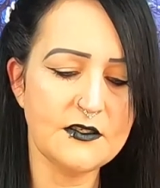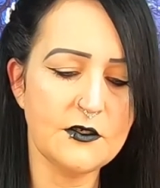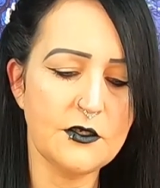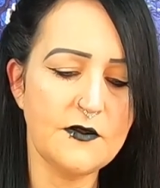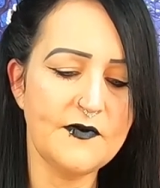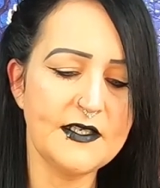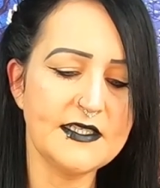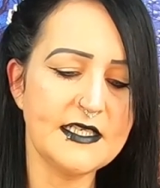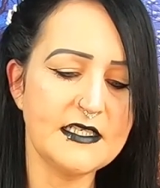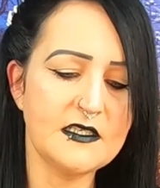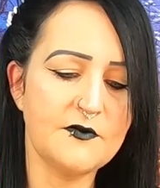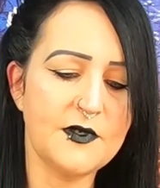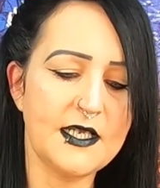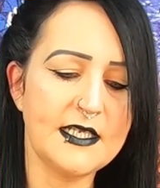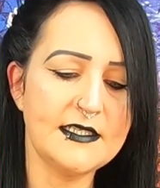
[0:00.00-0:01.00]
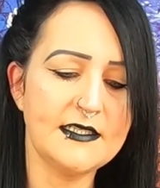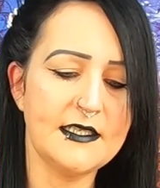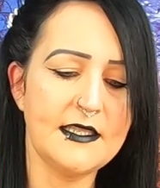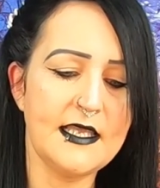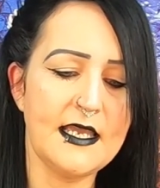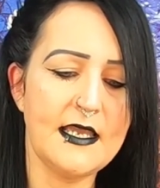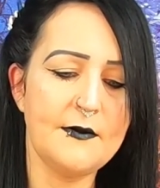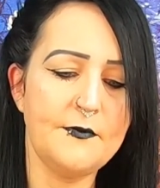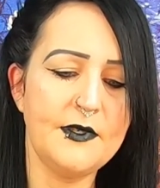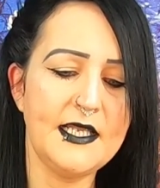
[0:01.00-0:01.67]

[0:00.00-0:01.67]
I don't know if it says the price in there,